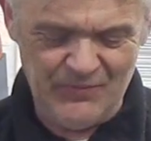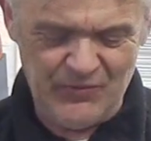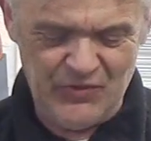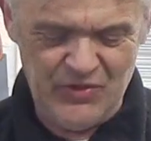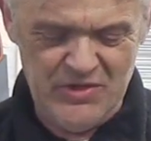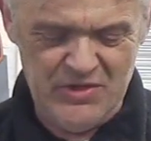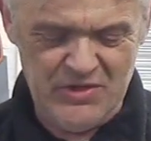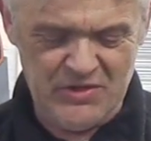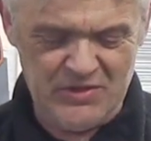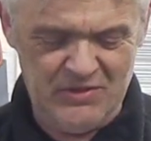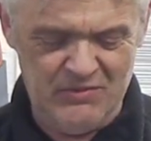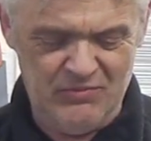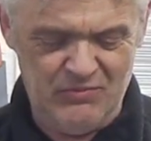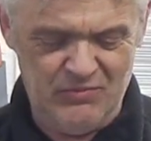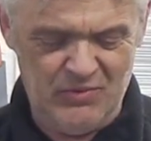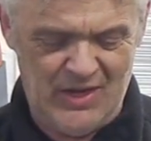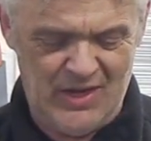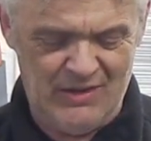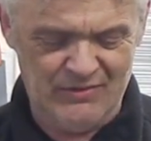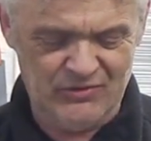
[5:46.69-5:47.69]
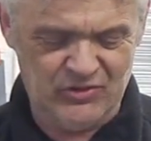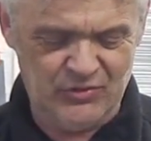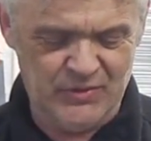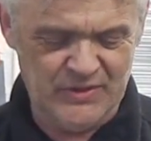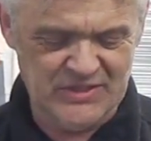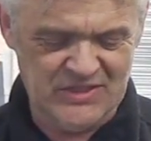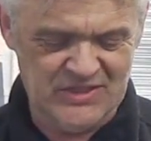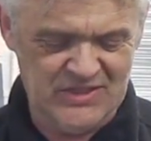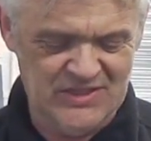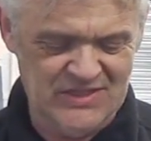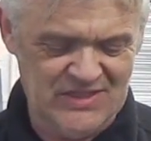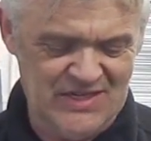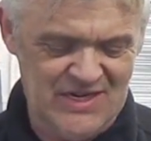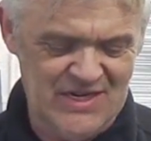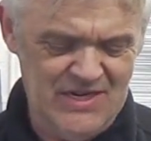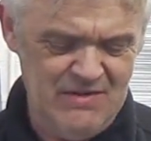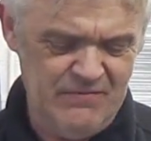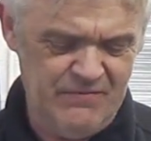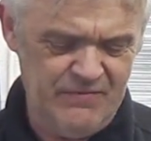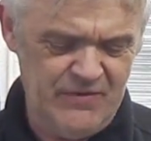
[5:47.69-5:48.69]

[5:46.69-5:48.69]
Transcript: that you can uh, twist this in.